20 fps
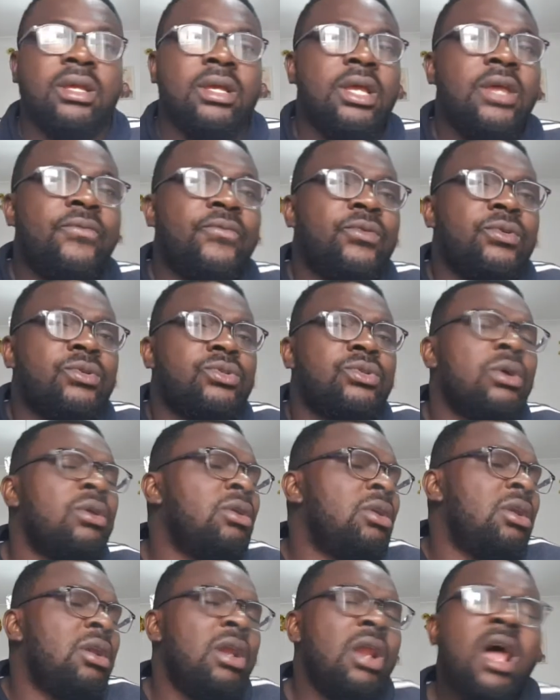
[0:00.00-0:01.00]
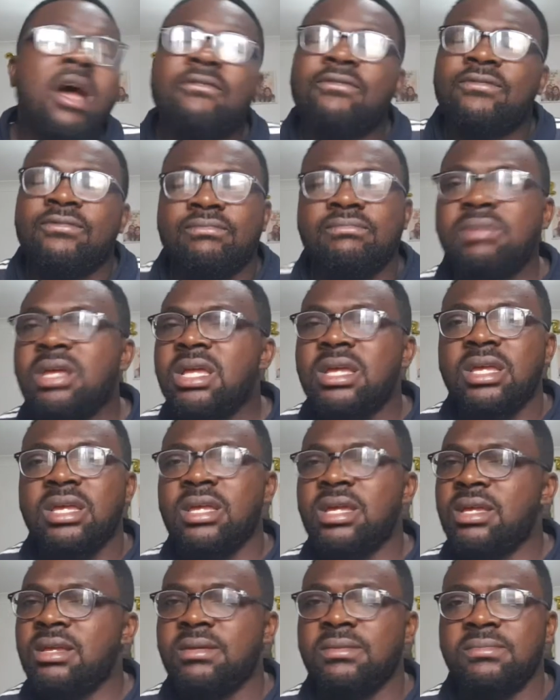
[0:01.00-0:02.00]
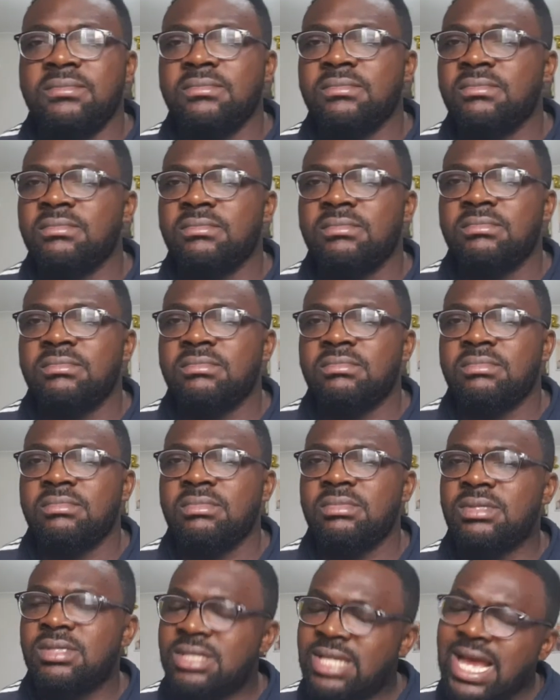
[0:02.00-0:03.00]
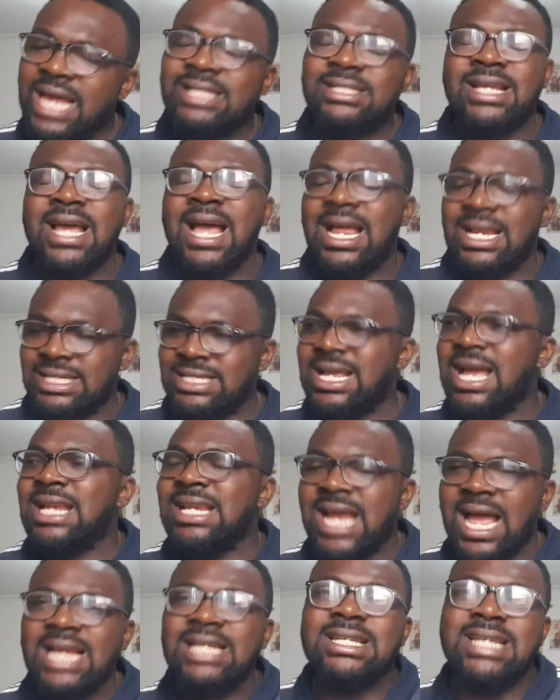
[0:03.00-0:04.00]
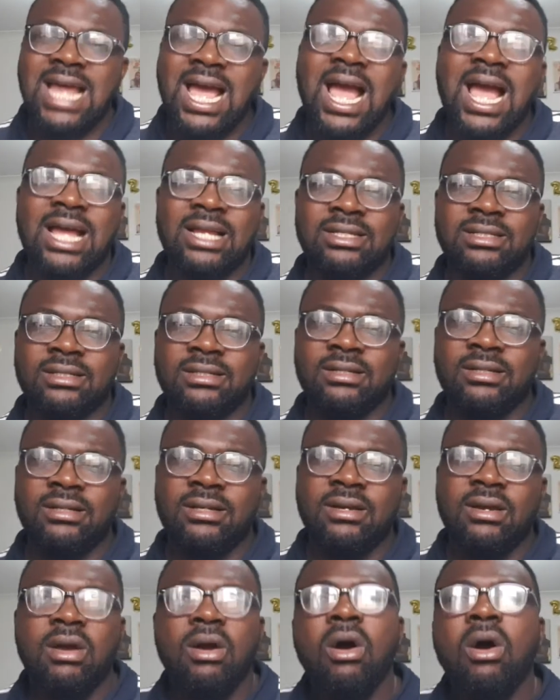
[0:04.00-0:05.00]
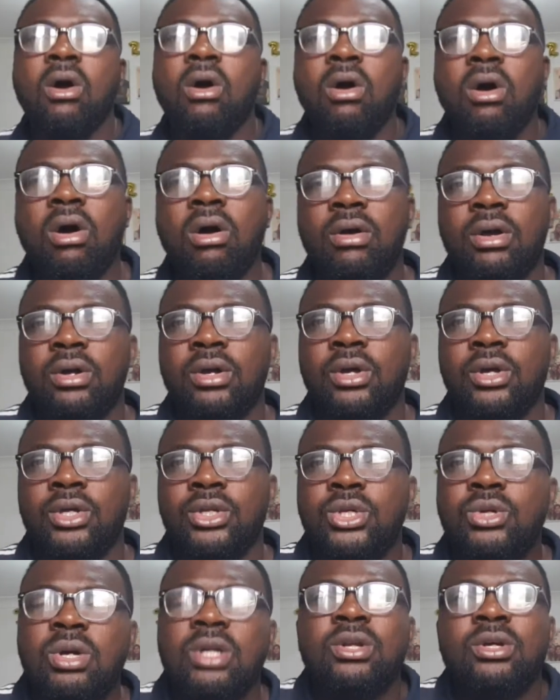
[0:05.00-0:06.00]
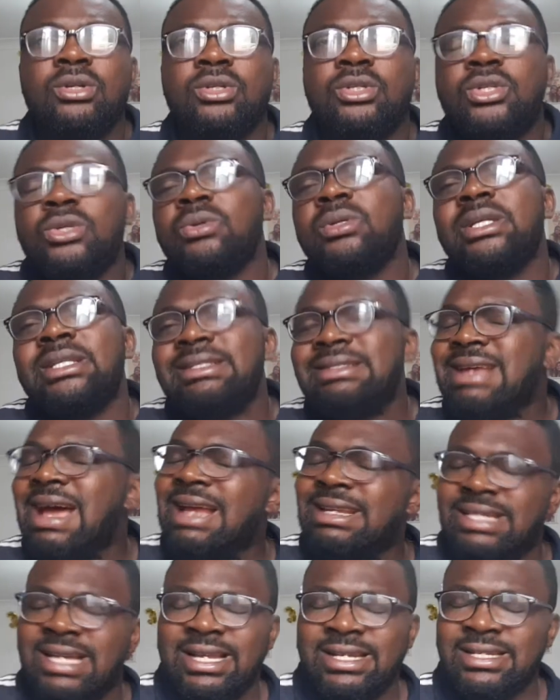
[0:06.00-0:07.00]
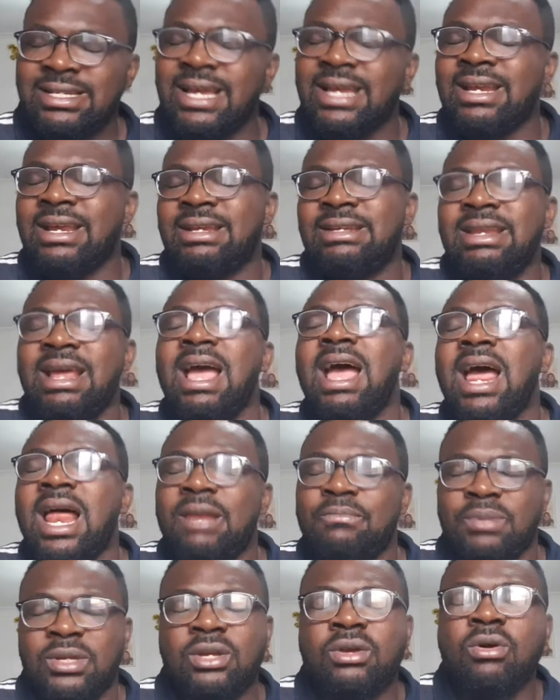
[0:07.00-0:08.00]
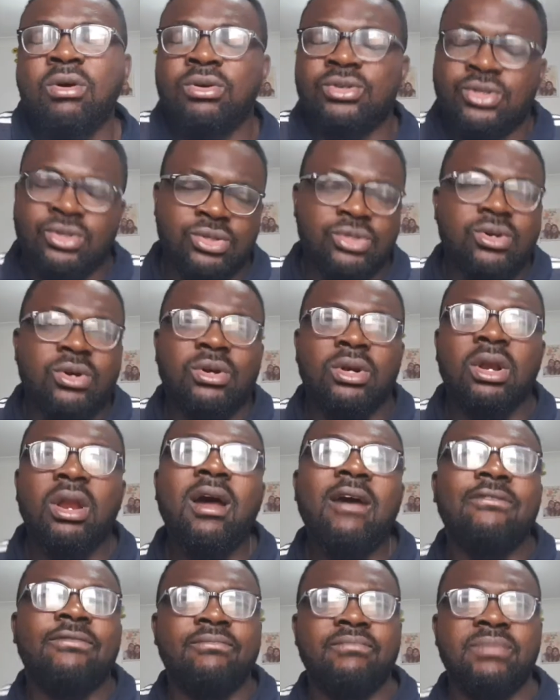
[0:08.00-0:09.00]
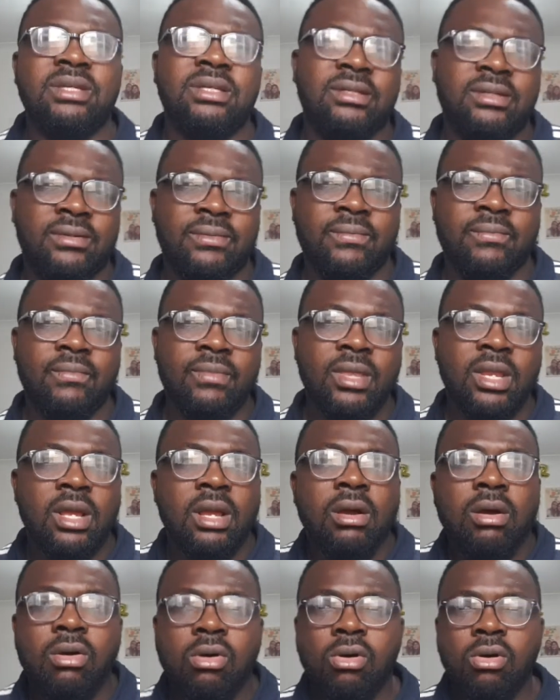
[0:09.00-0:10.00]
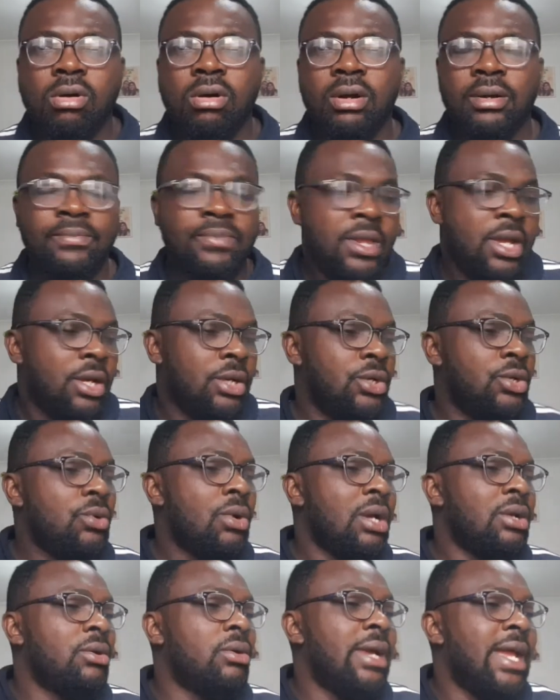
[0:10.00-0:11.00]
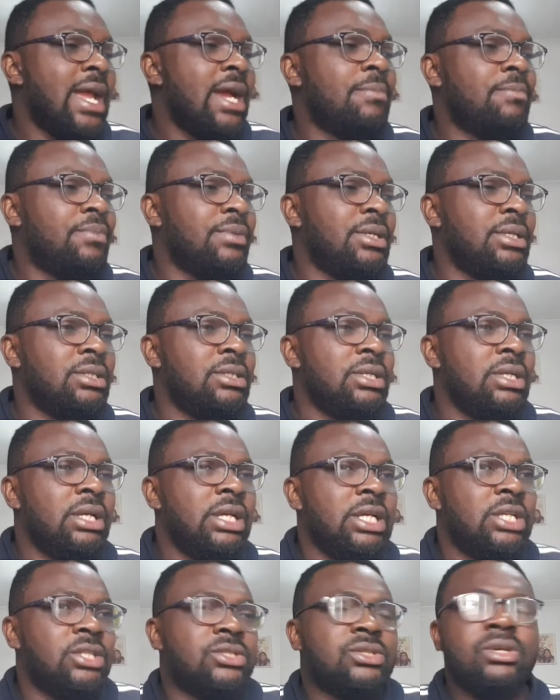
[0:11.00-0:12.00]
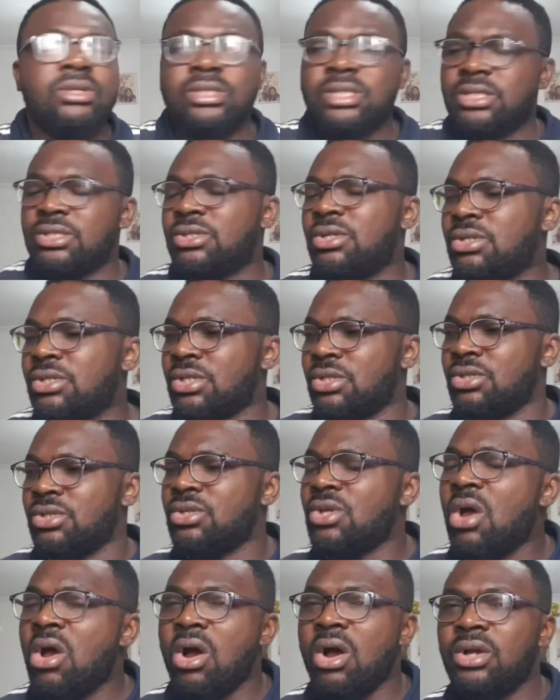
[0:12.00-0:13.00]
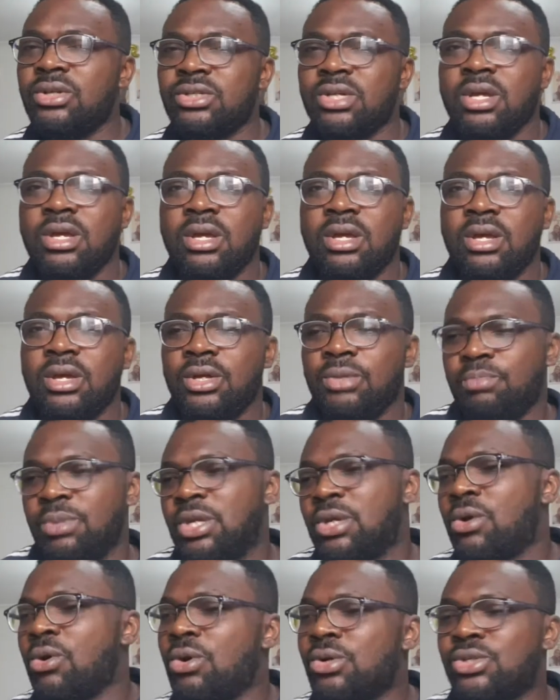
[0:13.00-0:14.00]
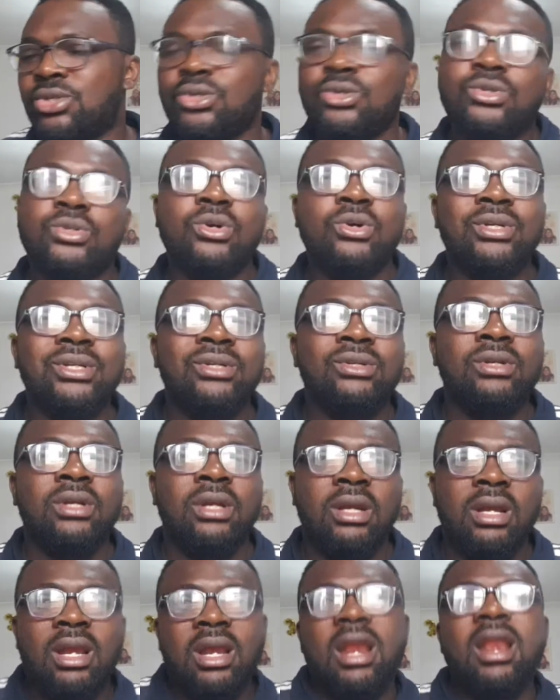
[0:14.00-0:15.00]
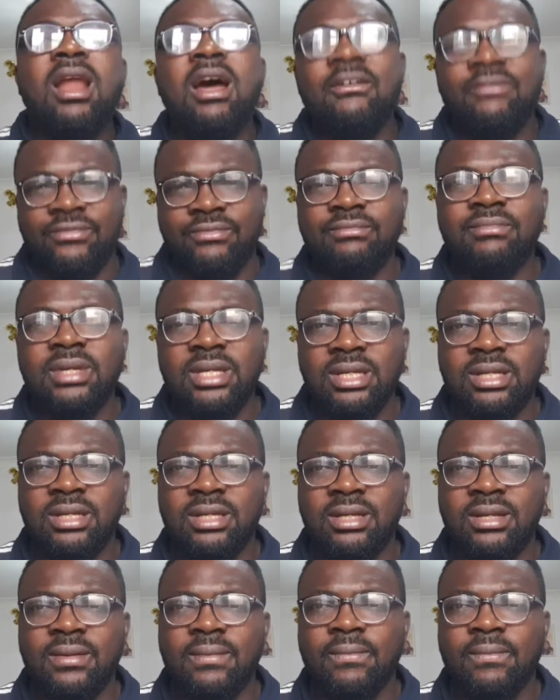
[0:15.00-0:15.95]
if you don't love me, that and that and that, or you're not doing that and that and that because you don't love me, or you are not helping in such and such and such because you don't love me.